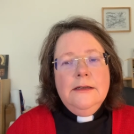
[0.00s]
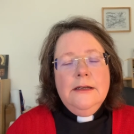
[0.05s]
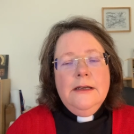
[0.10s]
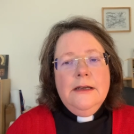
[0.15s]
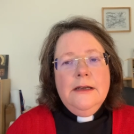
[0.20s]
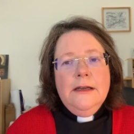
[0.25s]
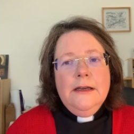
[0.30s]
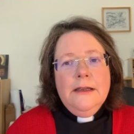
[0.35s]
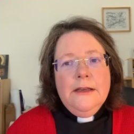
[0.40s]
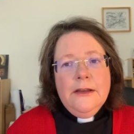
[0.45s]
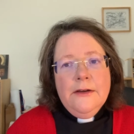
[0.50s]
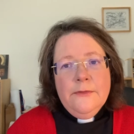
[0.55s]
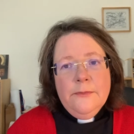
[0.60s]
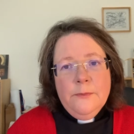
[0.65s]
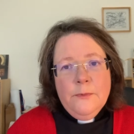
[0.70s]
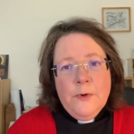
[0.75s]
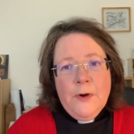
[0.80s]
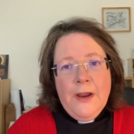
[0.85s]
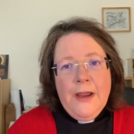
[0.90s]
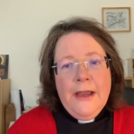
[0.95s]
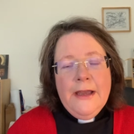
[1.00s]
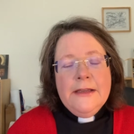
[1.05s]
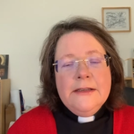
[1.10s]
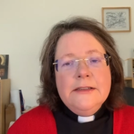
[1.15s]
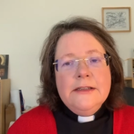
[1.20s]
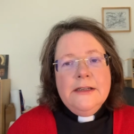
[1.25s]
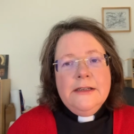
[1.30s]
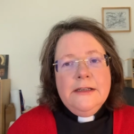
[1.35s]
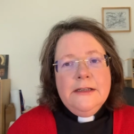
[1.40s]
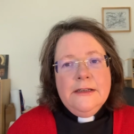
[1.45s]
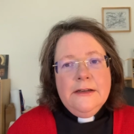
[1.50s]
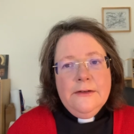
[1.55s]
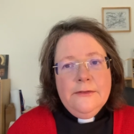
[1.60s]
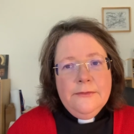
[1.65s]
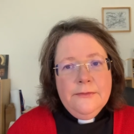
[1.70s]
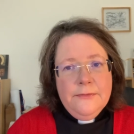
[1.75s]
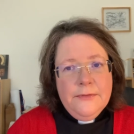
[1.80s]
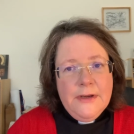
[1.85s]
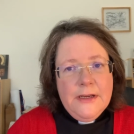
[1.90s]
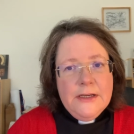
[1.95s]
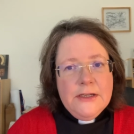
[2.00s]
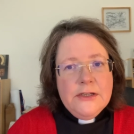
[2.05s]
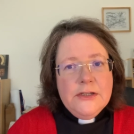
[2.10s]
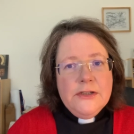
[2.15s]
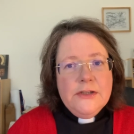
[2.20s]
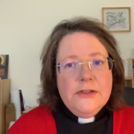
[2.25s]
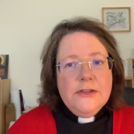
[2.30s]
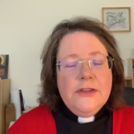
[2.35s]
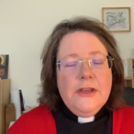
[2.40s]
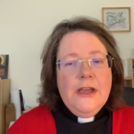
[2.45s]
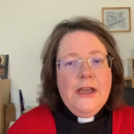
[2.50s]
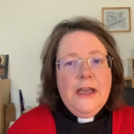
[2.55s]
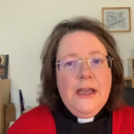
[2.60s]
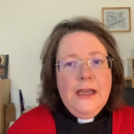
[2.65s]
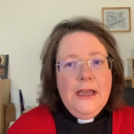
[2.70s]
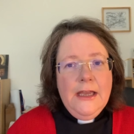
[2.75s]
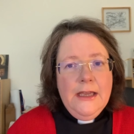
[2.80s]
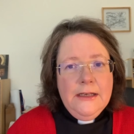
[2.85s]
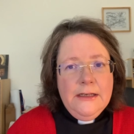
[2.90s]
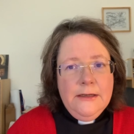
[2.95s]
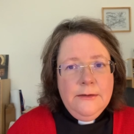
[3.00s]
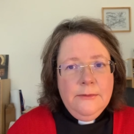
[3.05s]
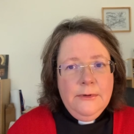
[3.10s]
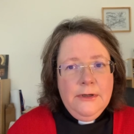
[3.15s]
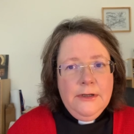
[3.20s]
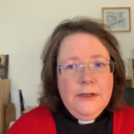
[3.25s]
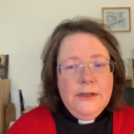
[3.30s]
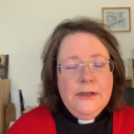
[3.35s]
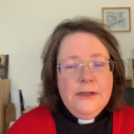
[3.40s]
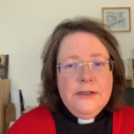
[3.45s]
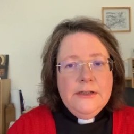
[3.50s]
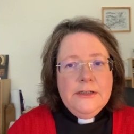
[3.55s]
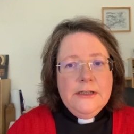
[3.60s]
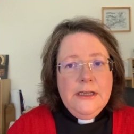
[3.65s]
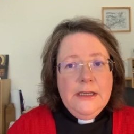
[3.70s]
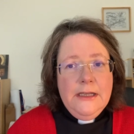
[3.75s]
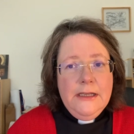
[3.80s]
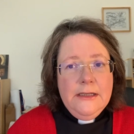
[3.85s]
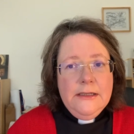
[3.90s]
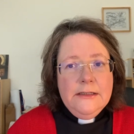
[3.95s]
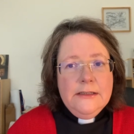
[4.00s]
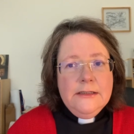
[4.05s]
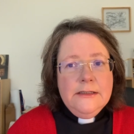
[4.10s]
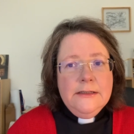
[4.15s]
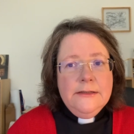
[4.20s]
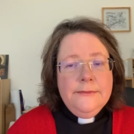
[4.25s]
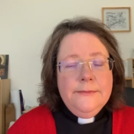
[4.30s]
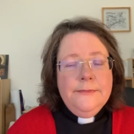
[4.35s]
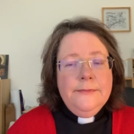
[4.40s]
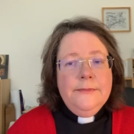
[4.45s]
Enough bread and enough fish that anyone could eat.